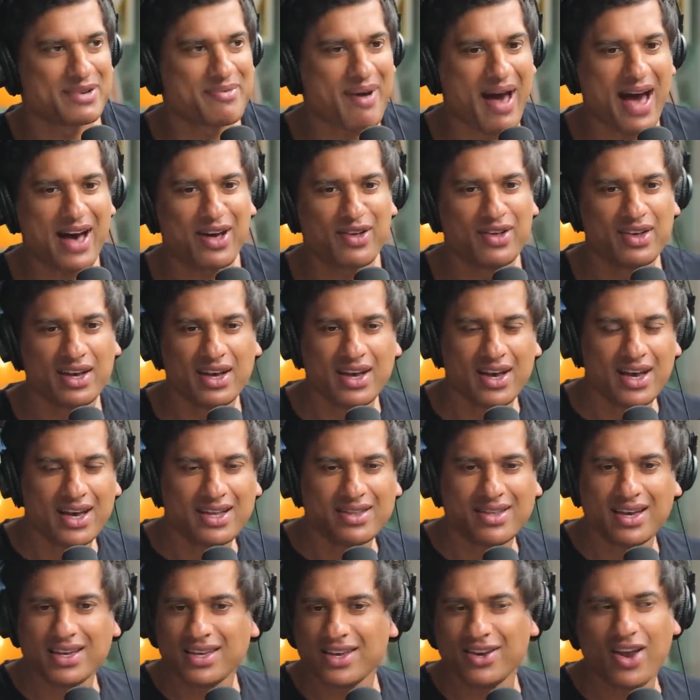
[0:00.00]
about
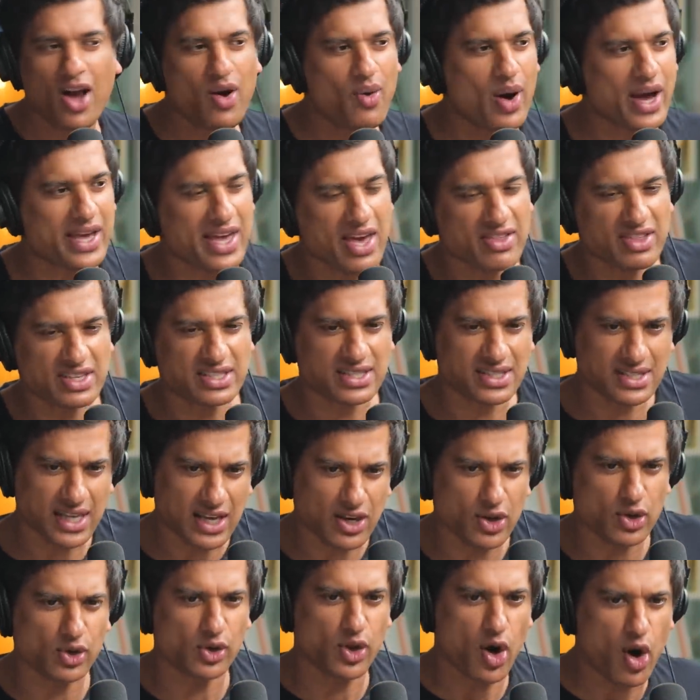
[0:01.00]
that, you know, I get the
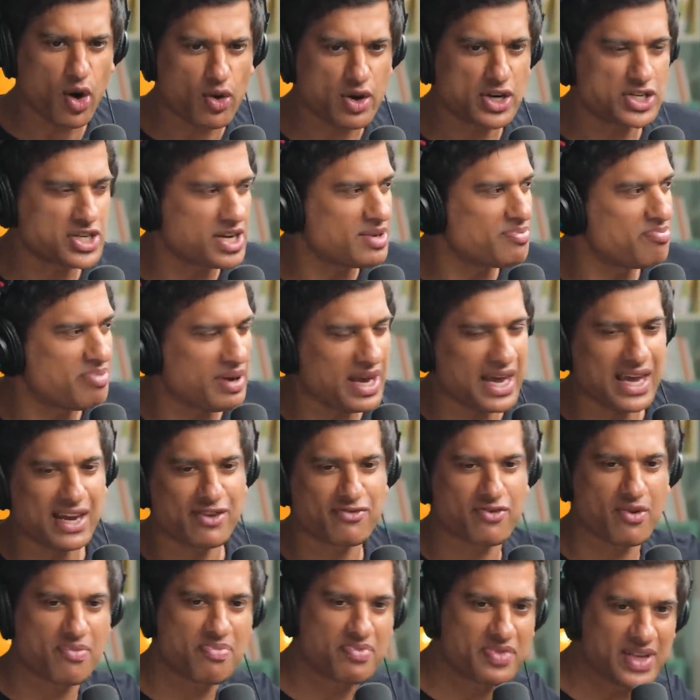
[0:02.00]
single origin
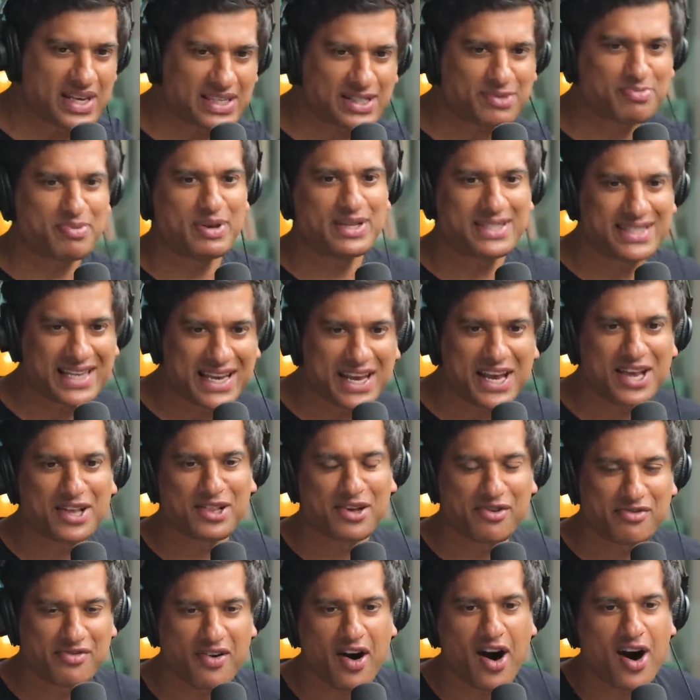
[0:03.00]
bean from this
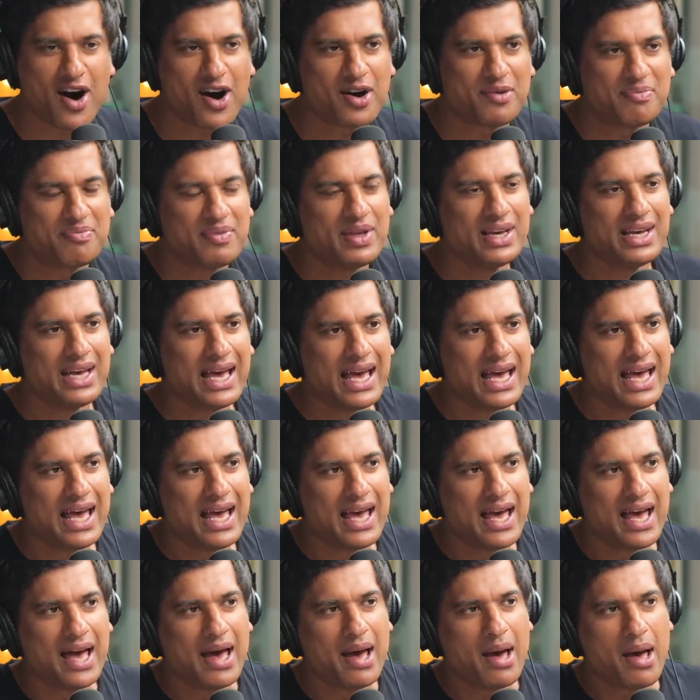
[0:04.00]
particular farm.
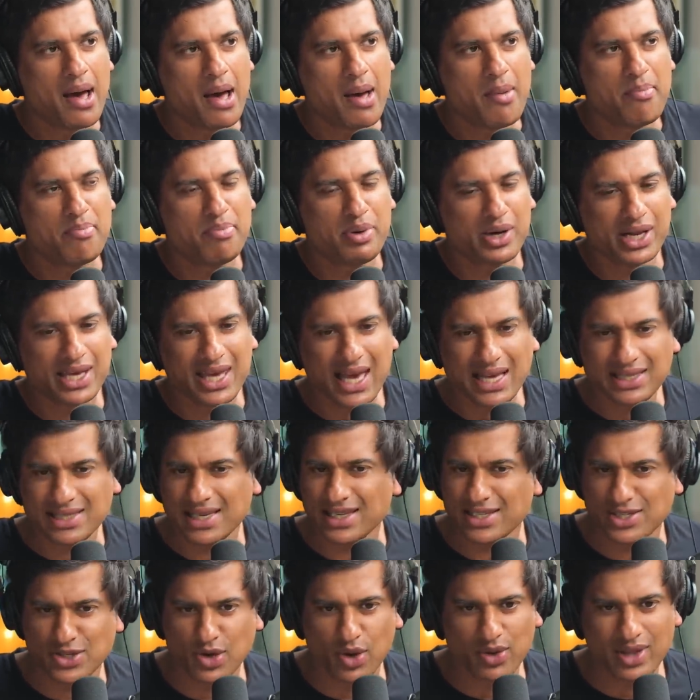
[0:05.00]
But I
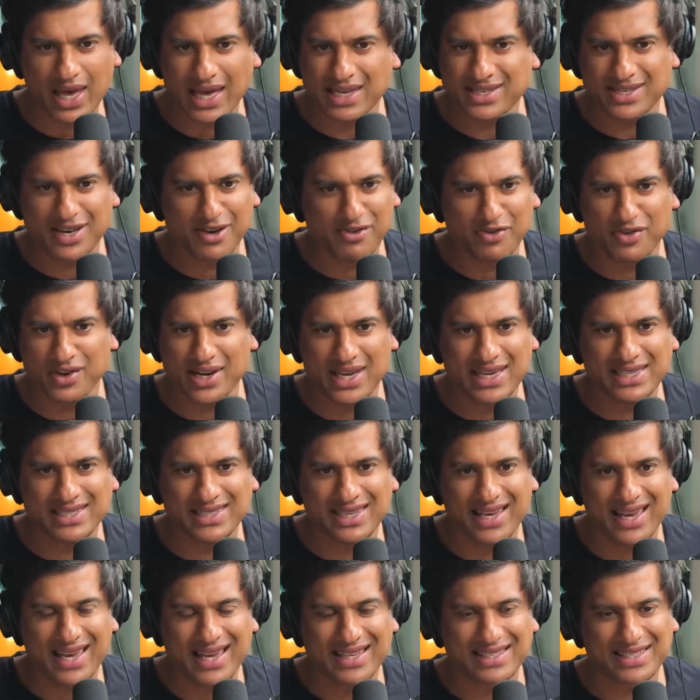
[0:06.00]
guess it's not that different,
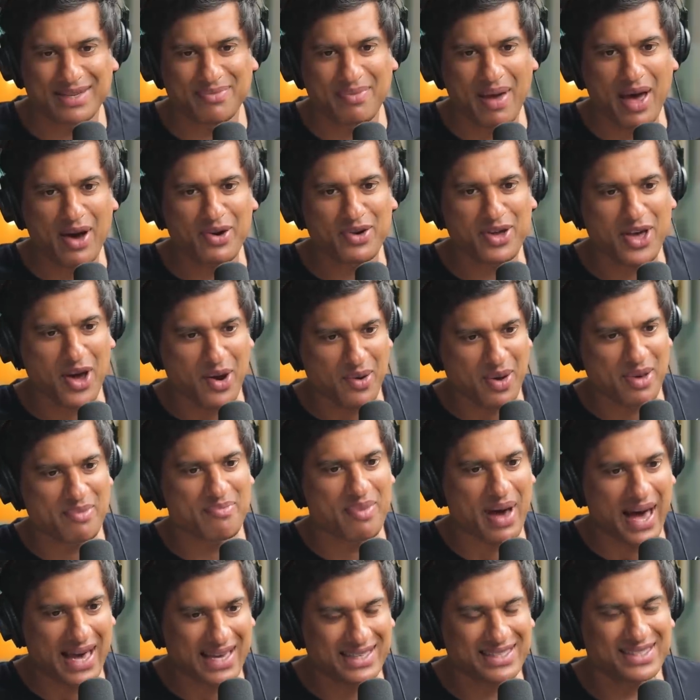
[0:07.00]
is it? It's about going
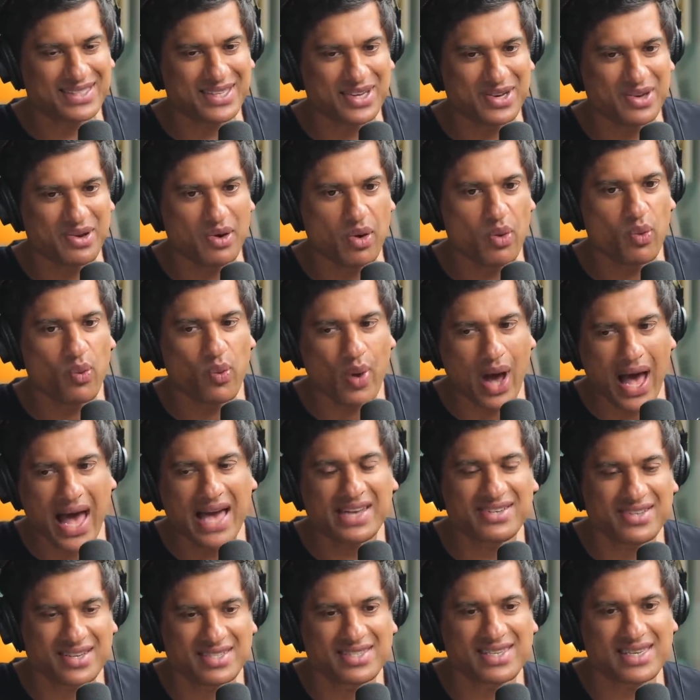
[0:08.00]
back to
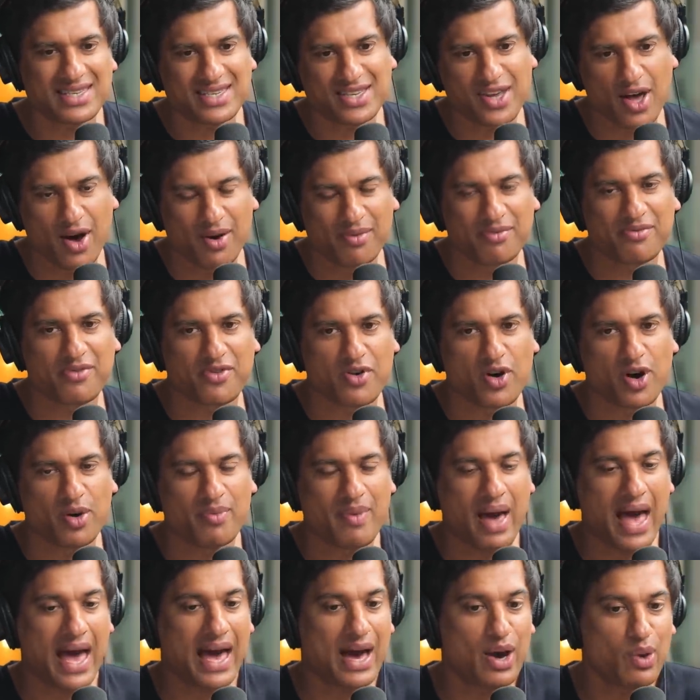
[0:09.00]
where does this come
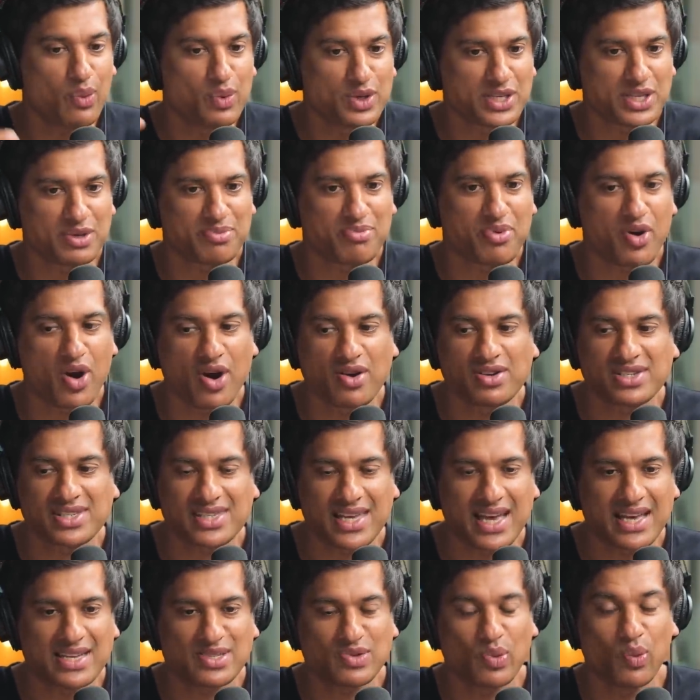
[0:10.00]
from? How was it
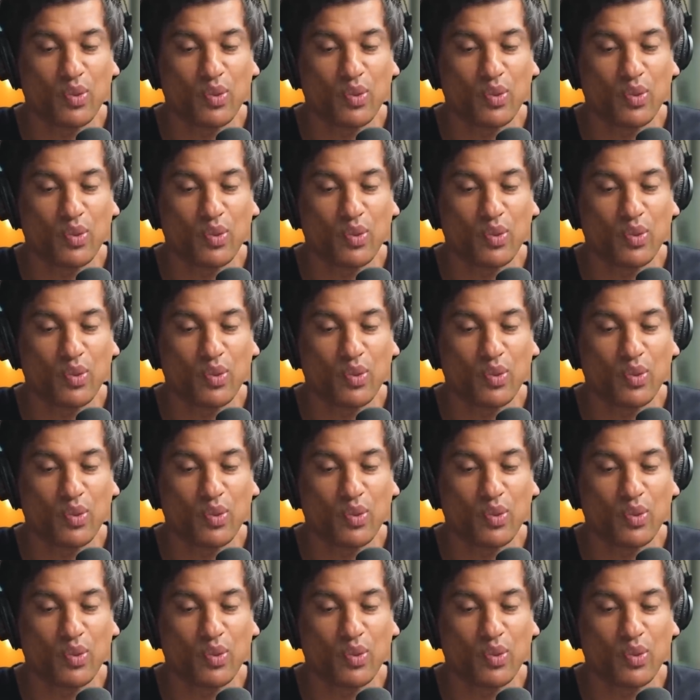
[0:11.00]
processed?